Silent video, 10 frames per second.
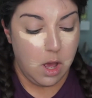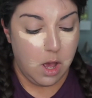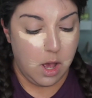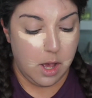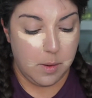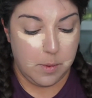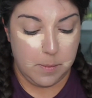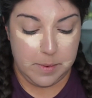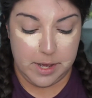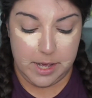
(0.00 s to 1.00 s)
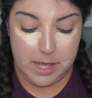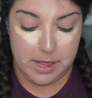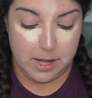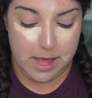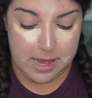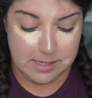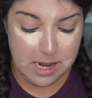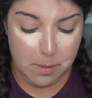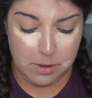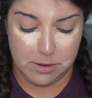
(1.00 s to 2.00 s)
But the last
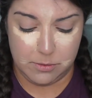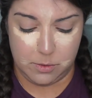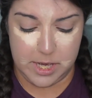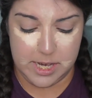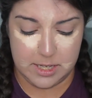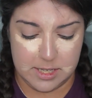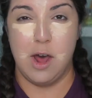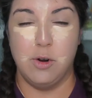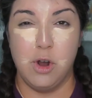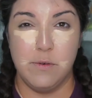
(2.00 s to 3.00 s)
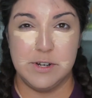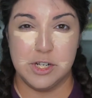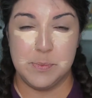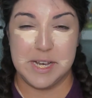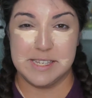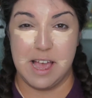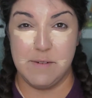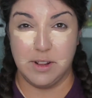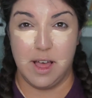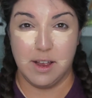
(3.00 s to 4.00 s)
couple of weeks, I don't know if it's just because I
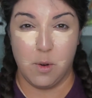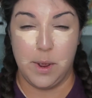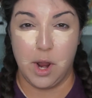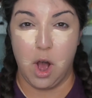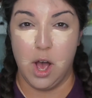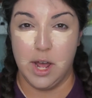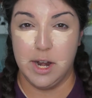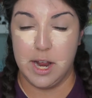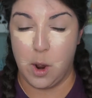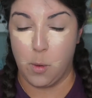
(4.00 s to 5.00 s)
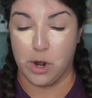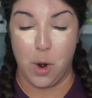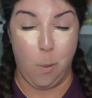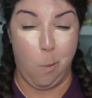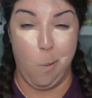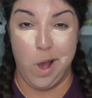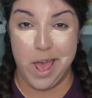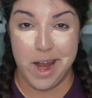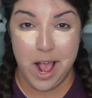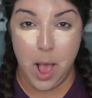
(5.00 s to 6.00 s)
have a lot going on or
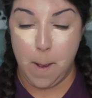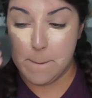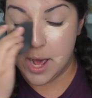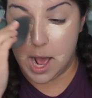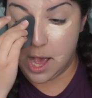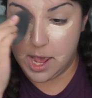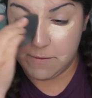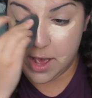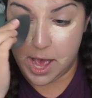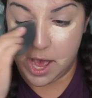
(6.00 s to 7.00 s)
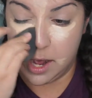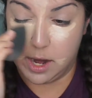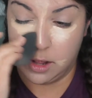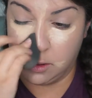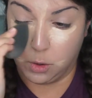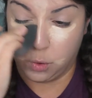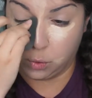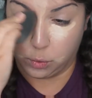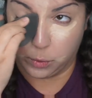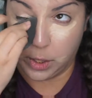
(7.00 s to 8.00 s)
what, but I have had the
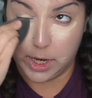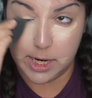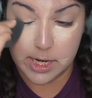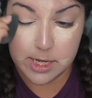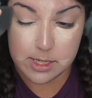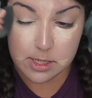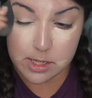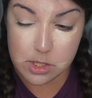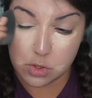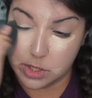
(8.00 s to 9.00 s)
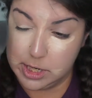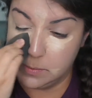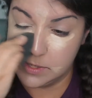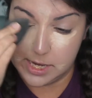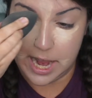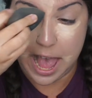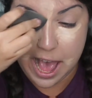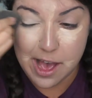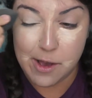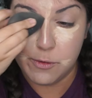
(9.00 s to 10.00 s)
craziest dreams like
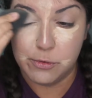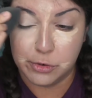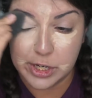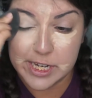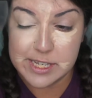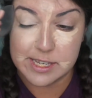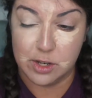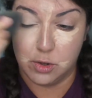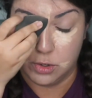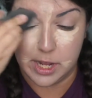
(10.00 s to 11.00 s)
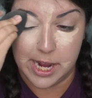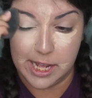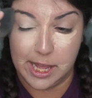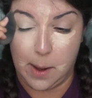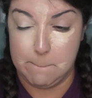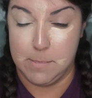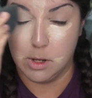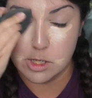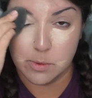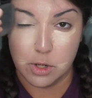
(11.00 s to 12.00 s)
every single night, like
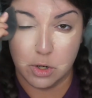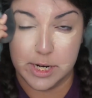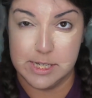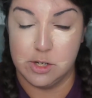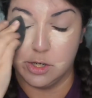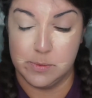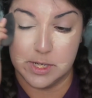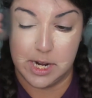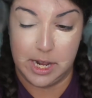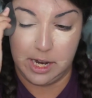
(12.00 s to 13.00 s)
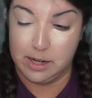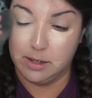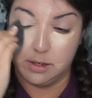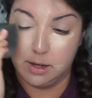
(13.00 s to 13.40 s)
multiple crazy dreams a night.